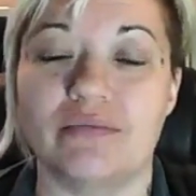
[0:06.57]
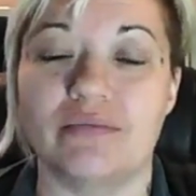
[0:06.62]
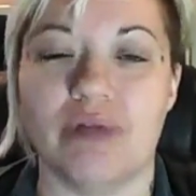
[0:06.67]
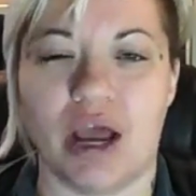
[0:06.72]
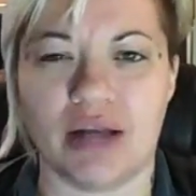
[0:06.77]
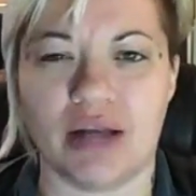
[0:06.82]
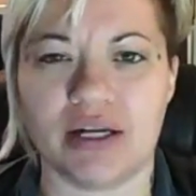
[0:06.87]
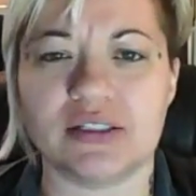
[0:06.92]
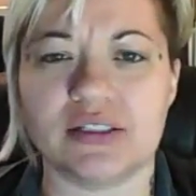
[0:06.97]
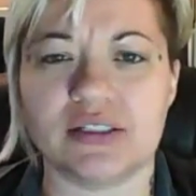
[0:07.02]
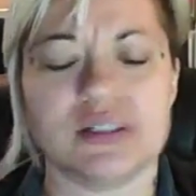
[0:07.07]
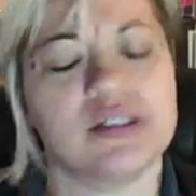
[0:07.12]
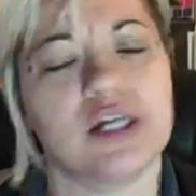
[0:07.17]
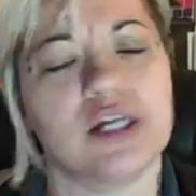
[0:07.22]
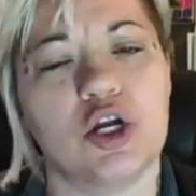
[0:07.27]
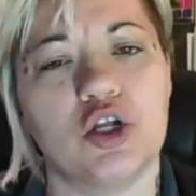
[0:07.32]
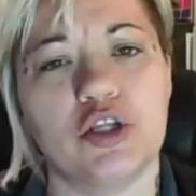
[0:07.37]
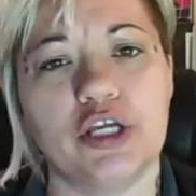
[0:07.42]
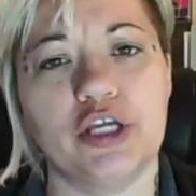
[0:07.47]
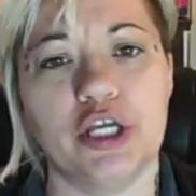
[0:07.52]
Not
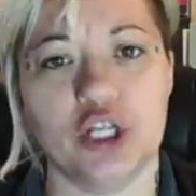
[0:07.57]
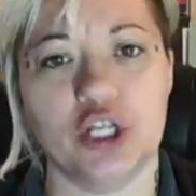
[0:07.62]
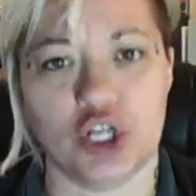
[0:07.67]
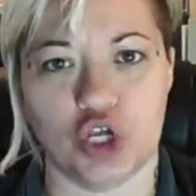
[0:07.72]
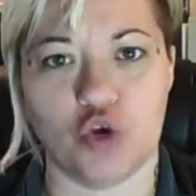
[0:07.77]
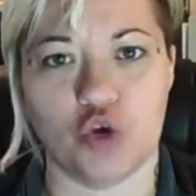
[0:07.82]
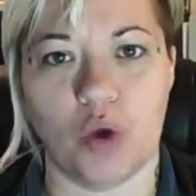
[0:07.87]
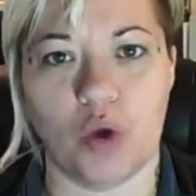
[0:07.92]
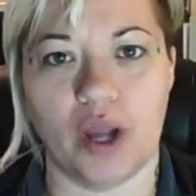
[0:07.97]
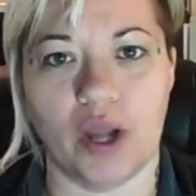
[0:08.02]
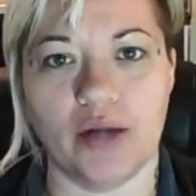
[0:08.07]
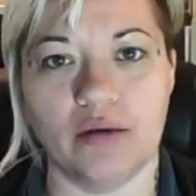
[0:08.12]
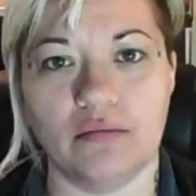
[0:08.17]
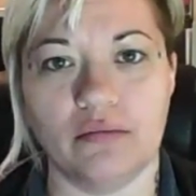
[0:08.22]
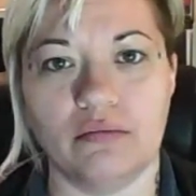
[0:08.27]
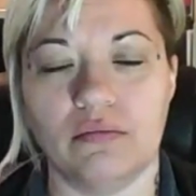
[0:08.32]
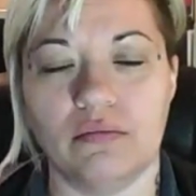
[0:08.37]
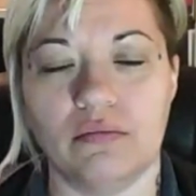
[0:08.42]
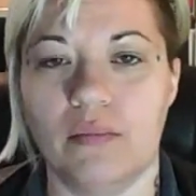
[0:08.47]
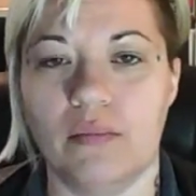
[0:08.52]
necessarily a new one,
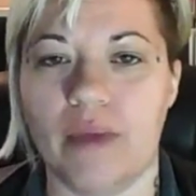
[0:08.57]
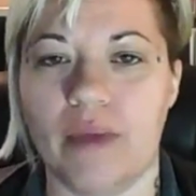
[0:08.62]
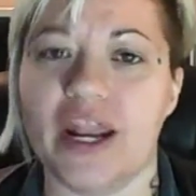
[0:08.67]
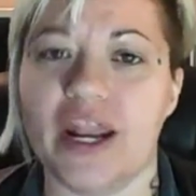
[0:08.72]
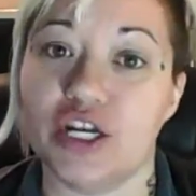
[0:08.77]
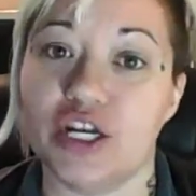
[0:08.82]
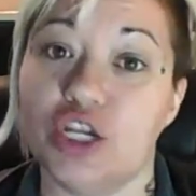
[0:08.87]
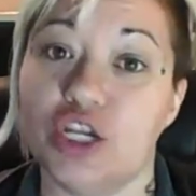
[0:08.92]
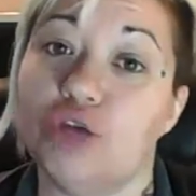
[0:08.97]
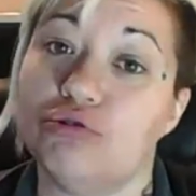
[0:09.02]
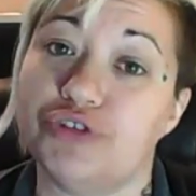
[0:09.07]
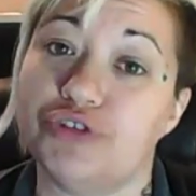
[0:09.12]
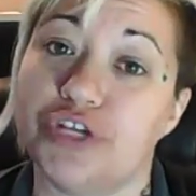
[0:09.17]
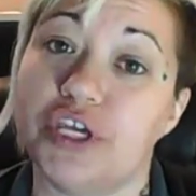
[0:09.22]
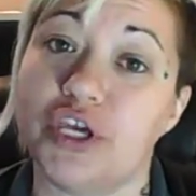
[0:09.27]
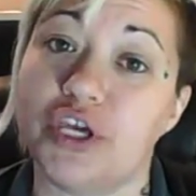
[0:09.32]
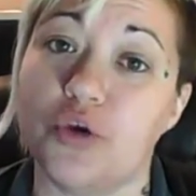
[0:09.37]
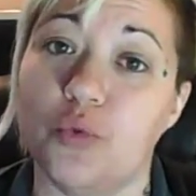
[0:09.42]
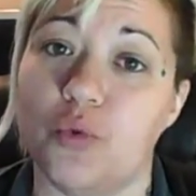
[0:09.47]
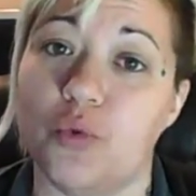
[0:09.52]
but a new
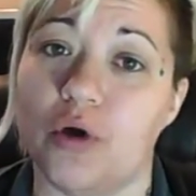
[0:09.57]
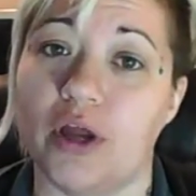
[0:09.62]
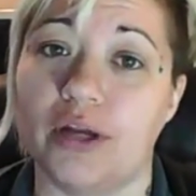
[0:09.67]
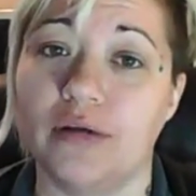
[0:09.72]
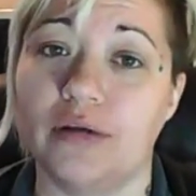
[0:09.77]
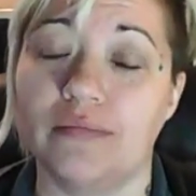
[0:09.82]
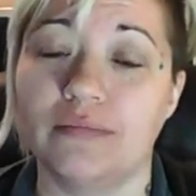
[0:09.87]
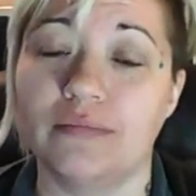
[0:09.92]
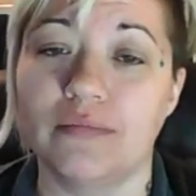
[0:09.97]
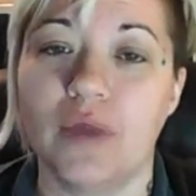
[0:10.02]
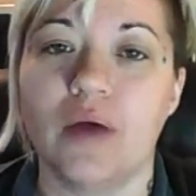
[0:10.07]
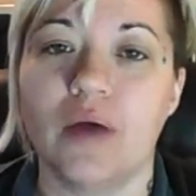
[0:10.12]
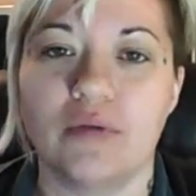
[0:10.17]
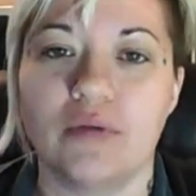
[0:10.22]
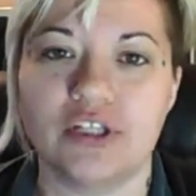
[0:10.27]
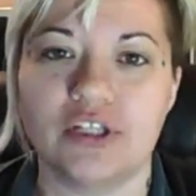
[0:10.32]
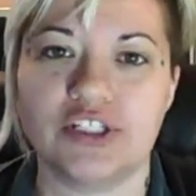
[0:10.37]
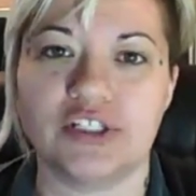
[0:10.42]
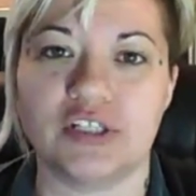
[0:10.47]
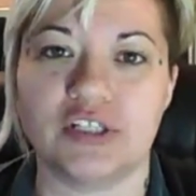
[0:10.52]
to you one,
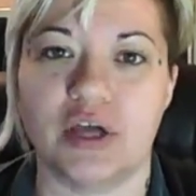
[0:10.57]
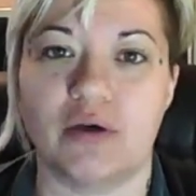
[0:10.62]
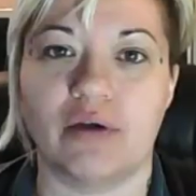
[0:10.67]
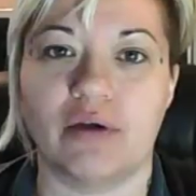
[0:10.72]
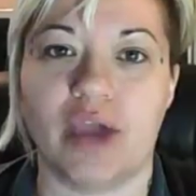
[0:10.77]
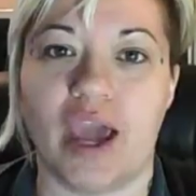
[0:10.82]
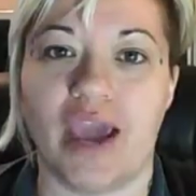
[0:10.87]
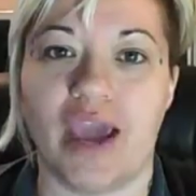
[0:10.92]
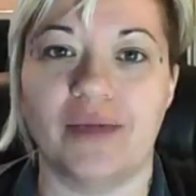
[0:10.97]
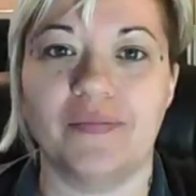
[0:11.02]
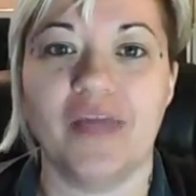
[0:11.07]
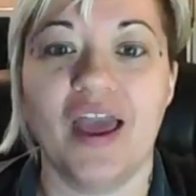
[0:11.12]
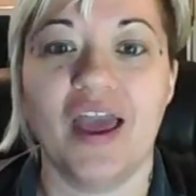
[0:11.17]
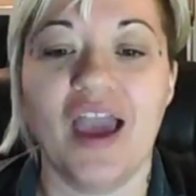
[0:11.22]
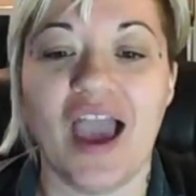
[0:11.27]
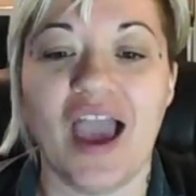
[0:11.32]
which is okay.